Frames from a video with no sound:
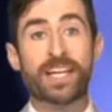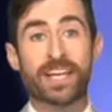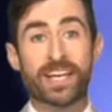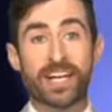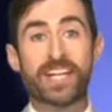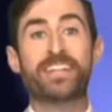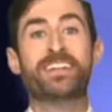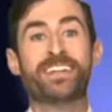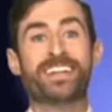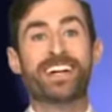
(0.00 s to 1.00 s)

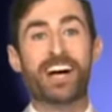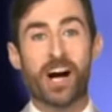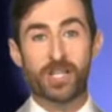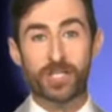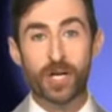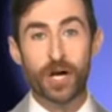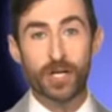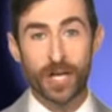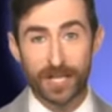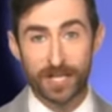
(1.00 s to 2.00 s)
England, on
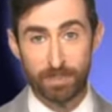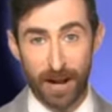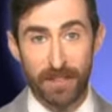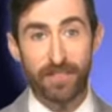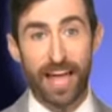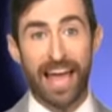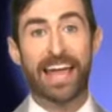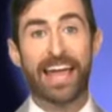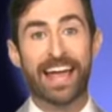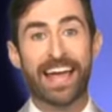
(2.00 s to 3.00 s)
John Lennon's birthday.
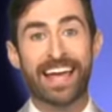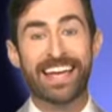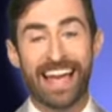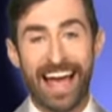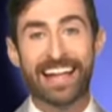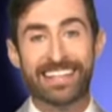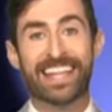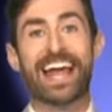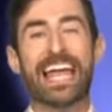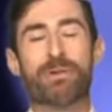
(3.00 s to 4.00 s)
Yes,
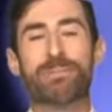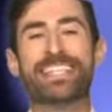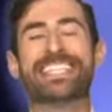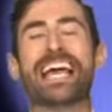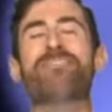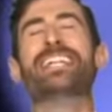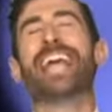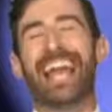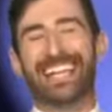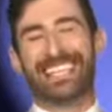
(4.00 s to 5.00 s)
today, he would have been
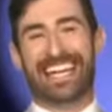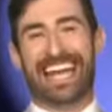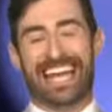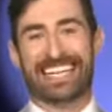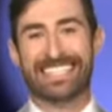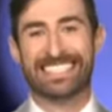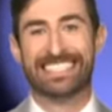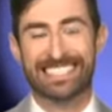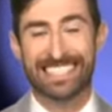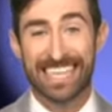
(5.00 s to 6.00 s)
78 today.
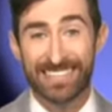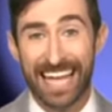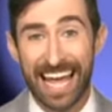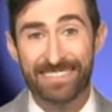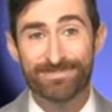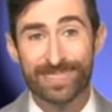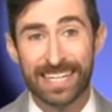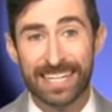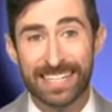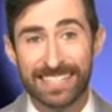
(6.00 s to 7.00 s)
78.
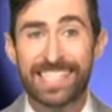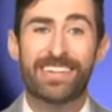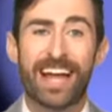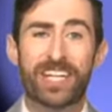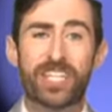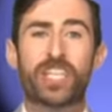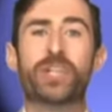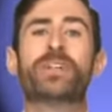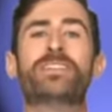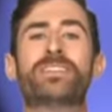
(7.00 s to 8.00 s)
Dear H.
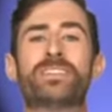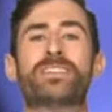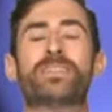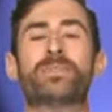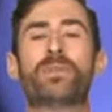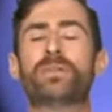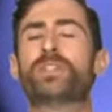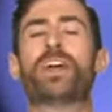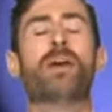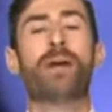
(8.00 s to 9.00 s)
won't
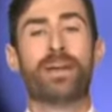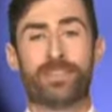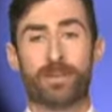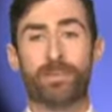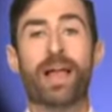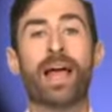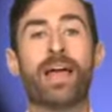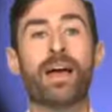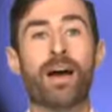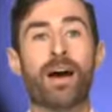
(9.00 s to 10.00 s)
you come out to
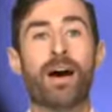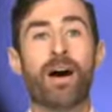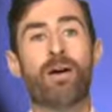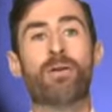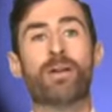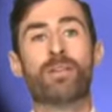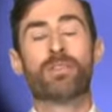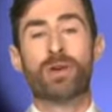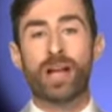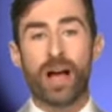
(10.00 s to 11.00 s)
play? Oh,
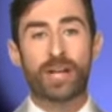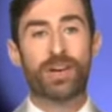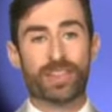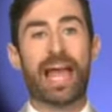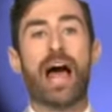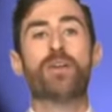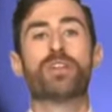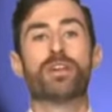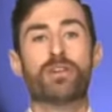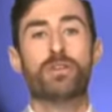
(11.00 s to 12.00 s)

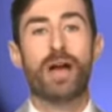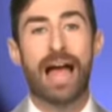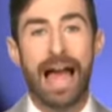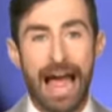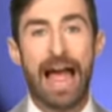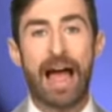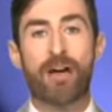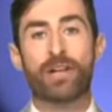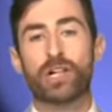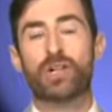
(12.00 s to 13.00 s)
300,000 of you
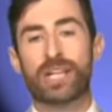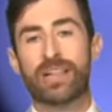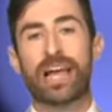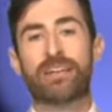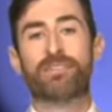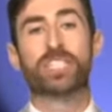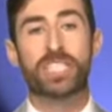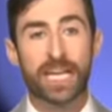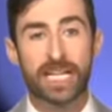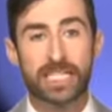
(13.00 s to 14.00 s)
have, including Glanville
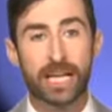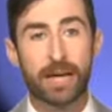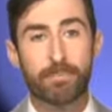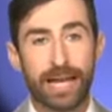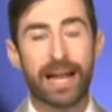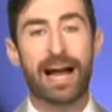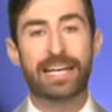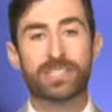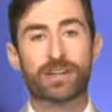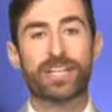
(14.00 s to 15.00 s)
6, Ben
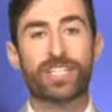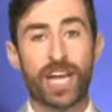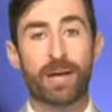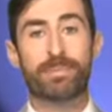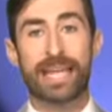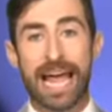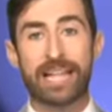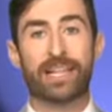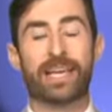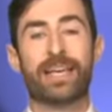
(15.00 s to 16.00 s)
Heisler, and Jacob
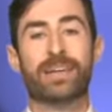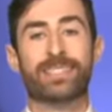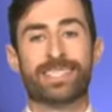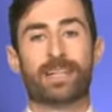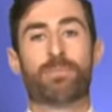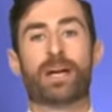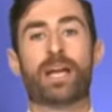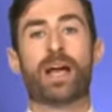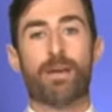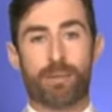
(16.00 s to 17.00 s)
Danley,
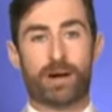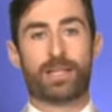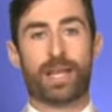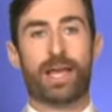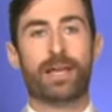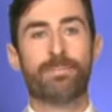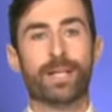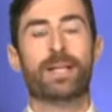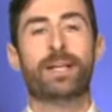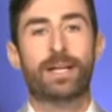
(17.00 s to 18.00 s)
celebrating a birthday.
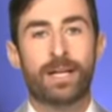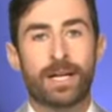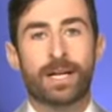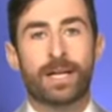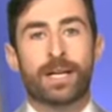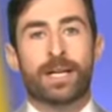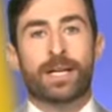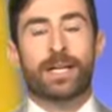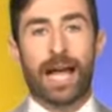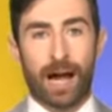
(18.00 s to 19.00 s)

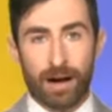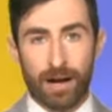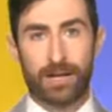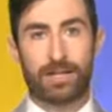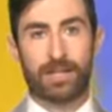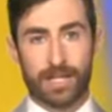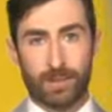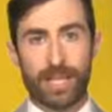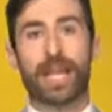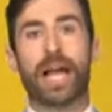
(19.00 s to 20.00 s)
Now, I just
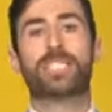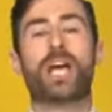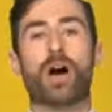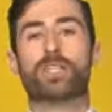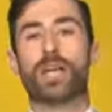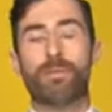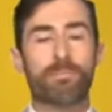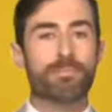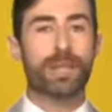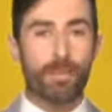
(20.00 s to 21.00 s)
want to let you guys know,
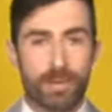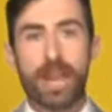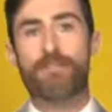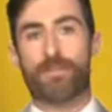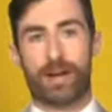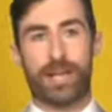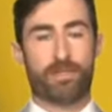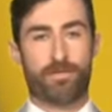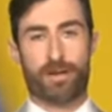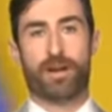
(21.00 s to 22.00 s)
something, something different is
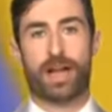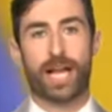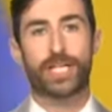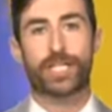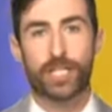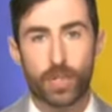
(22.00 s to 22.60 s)
afoot at HQ.